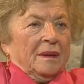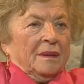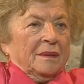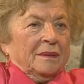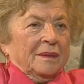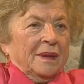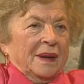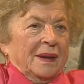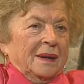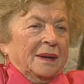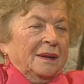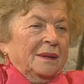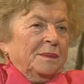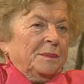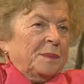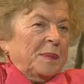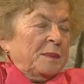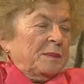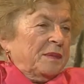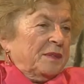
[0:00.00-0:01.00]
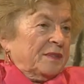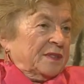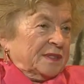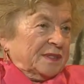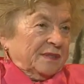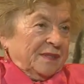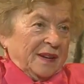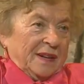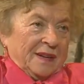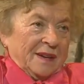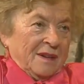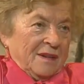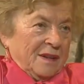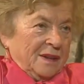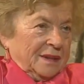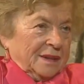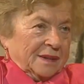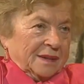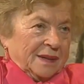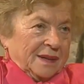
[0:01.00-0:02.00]
Well, people was very
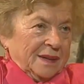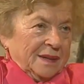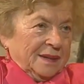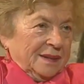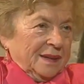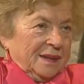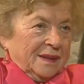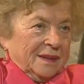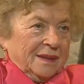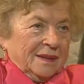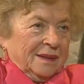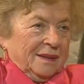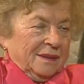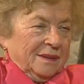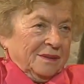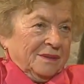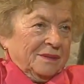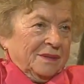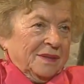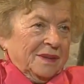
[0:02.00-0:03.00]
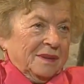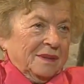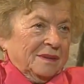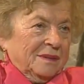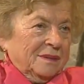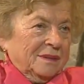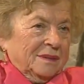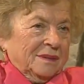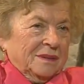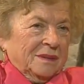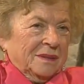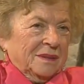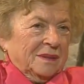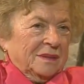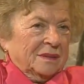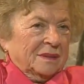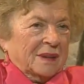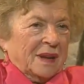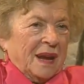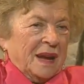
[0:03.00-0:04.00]
hungry. They, we,
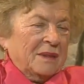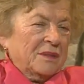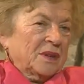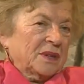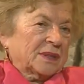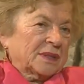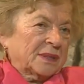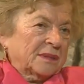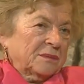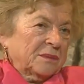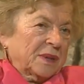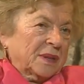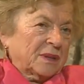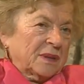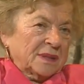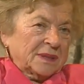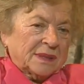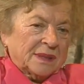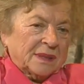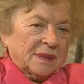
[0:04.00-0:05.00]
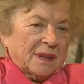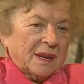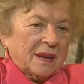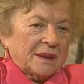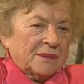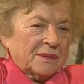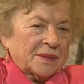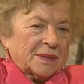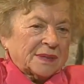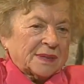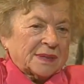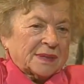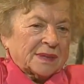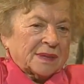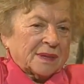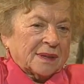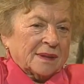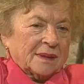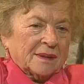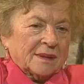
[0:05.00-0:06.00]
I wasn't because I was uh,
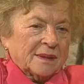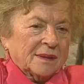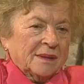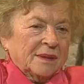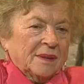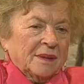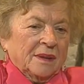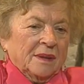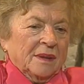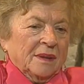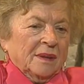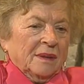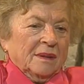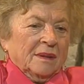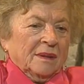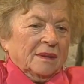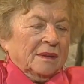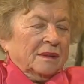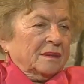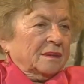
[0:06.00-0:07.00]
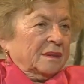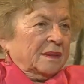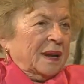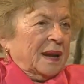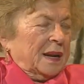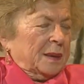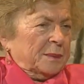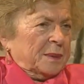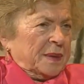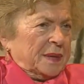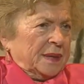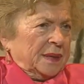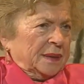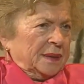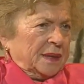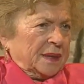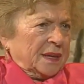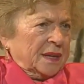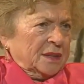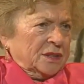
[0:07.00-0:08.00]
uh, helping in
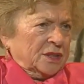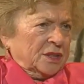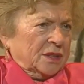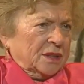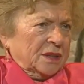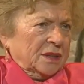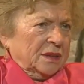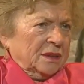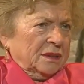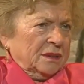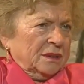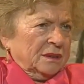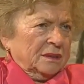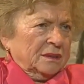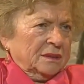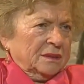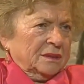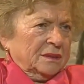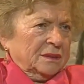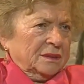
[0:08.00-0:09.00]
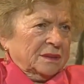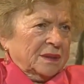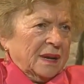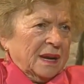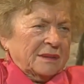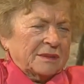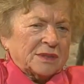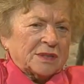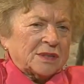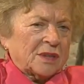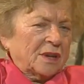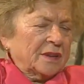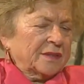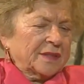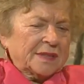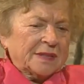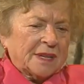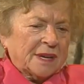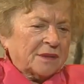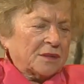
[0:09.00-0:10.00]
the kitchen. I was
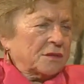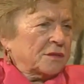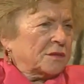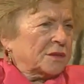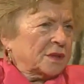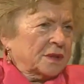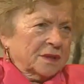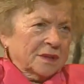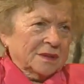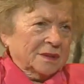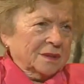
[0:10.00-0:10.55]
always a cook,